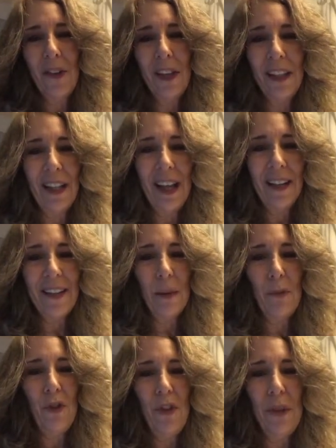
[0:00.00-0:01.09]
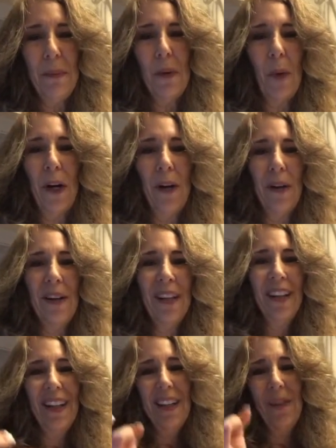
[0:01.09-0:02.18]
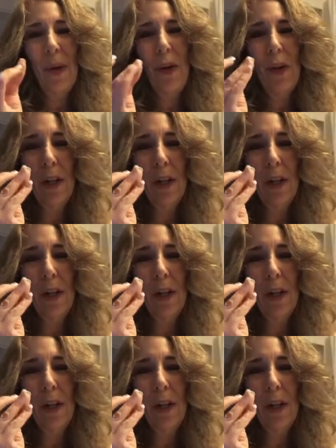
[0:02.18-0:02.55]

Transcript: a lot of times you see me wearing wearing a